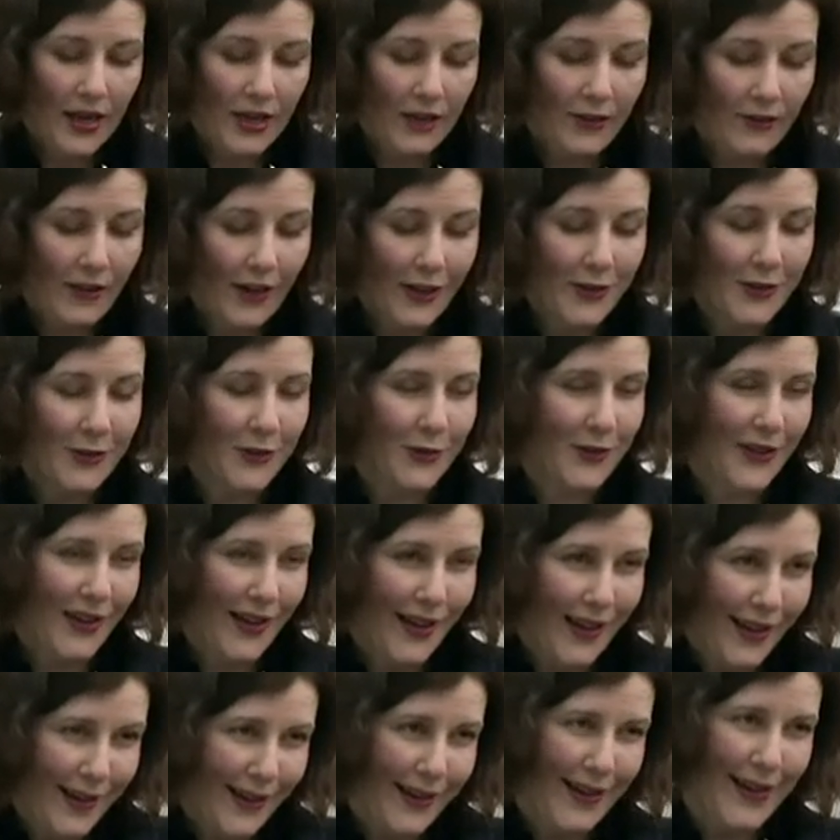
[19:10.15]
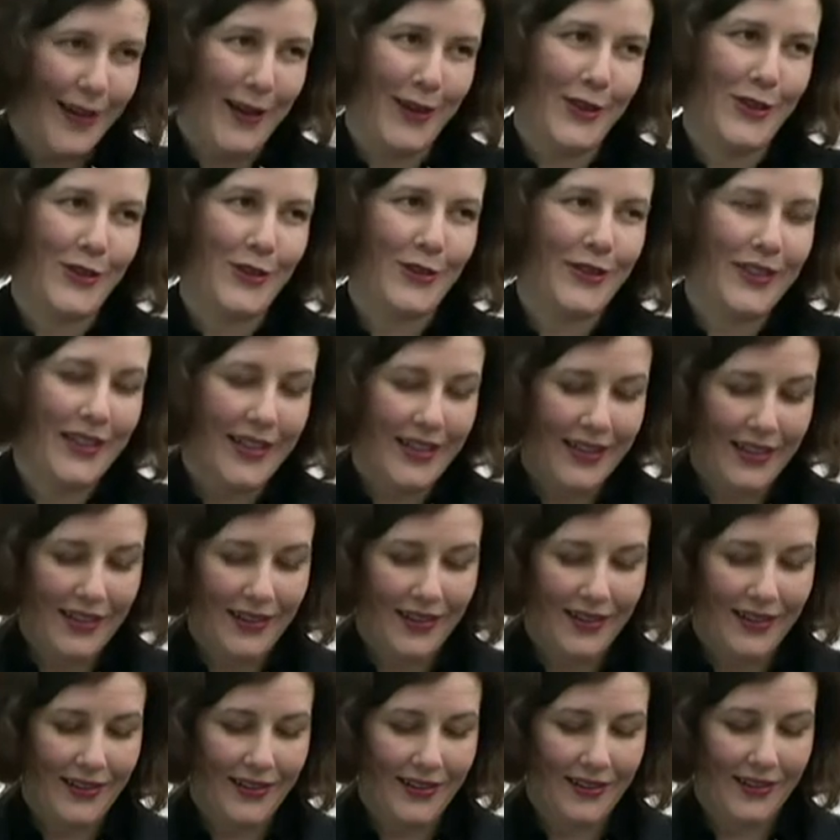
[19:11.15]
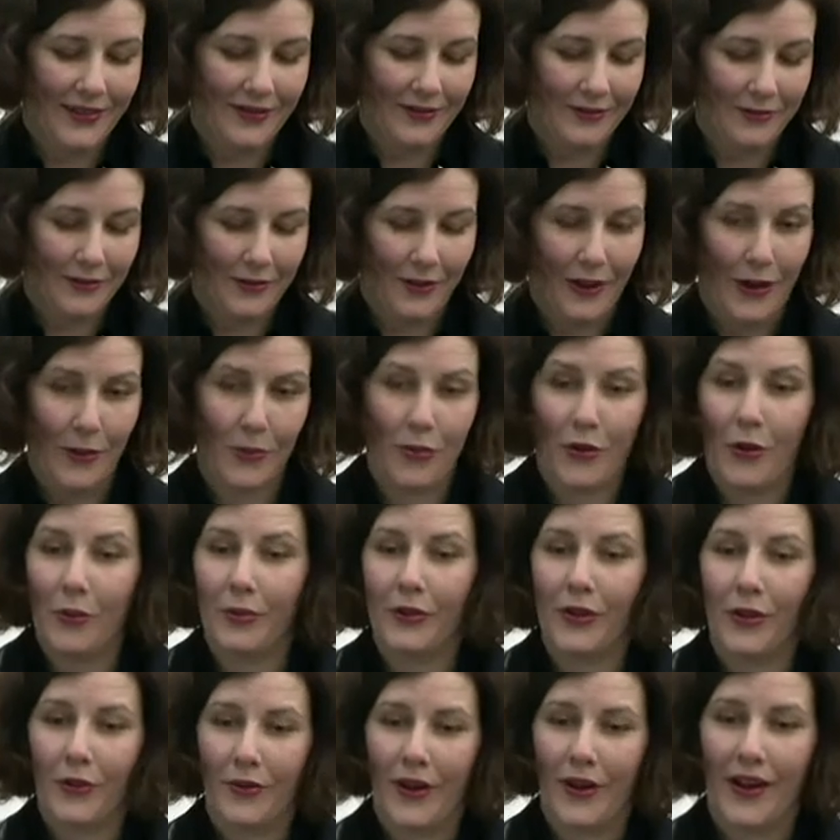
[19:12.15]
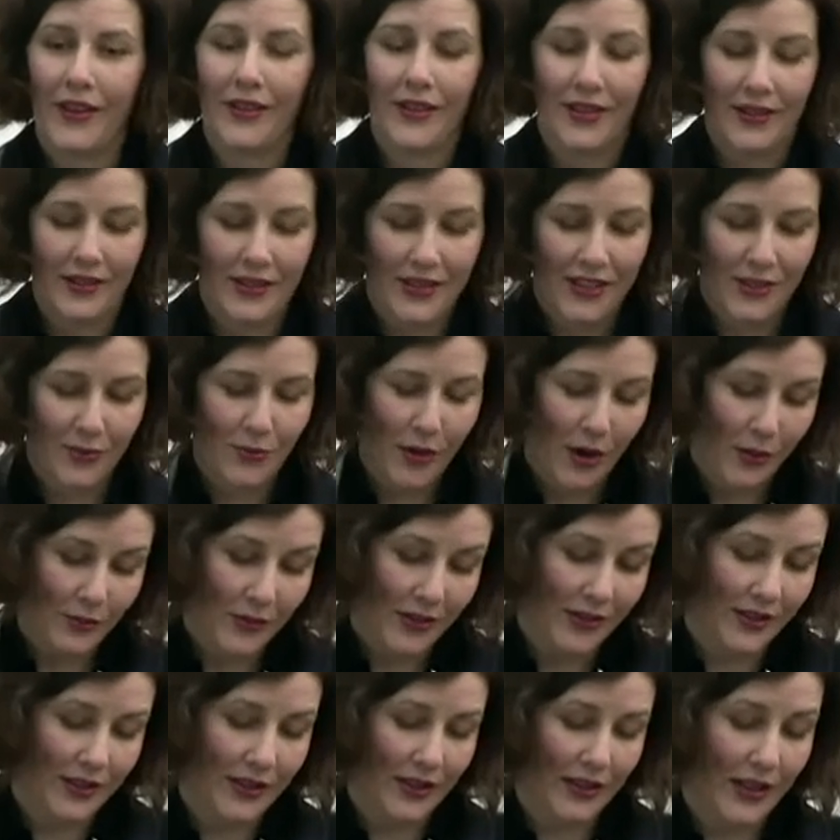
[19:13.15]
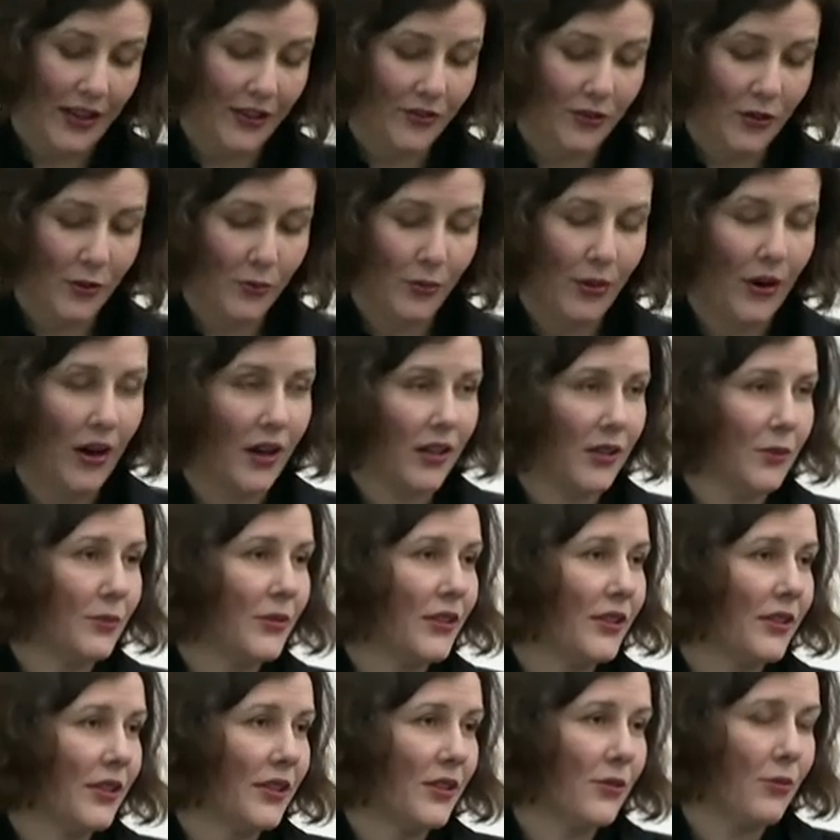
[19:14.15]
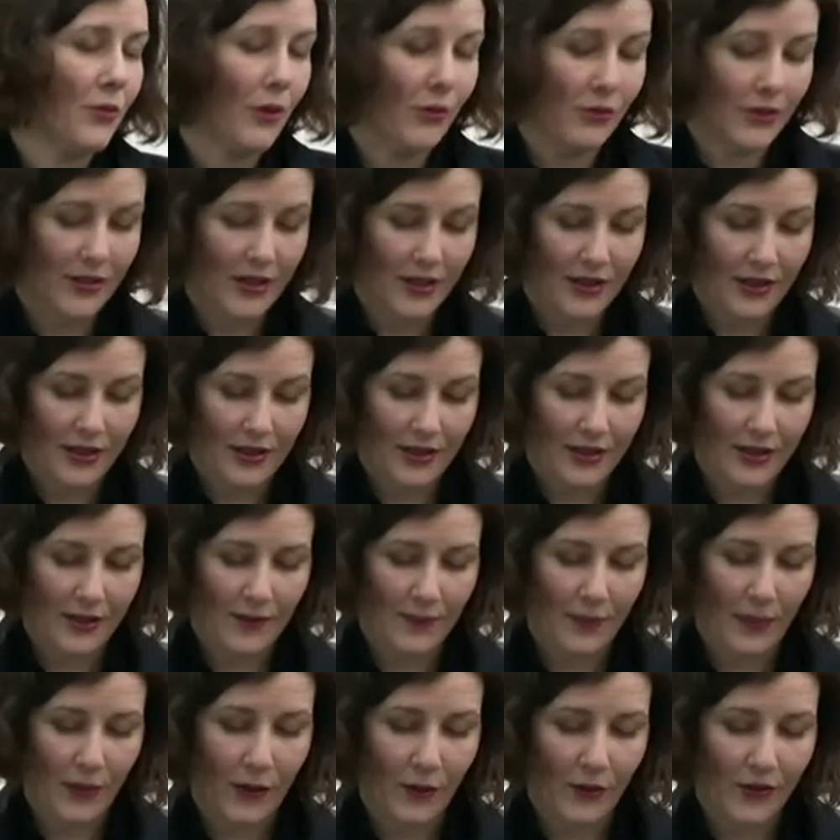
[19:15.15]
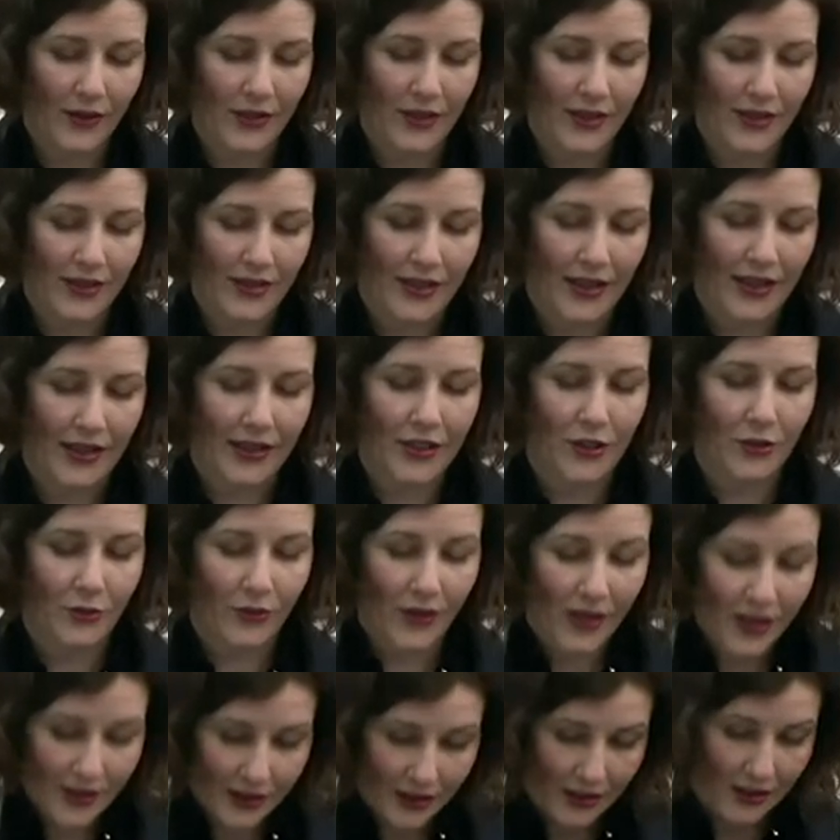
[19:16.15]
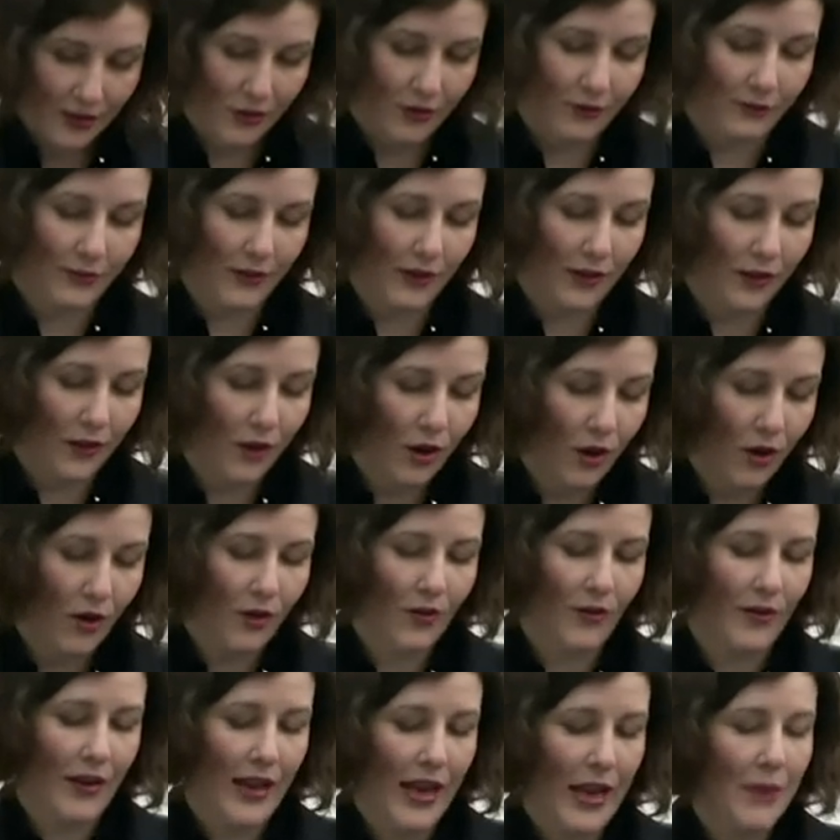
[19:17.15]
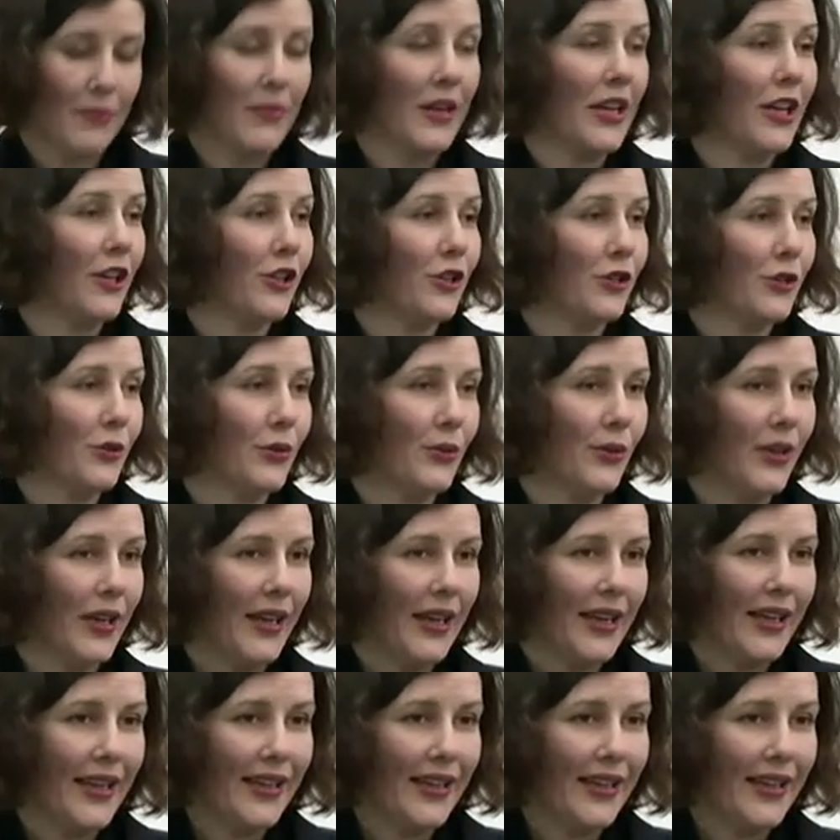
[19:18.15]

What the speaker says: In fact, today, actually, probably right at this moment, the Latvian Parliament is voting on the second reading of a law aiming to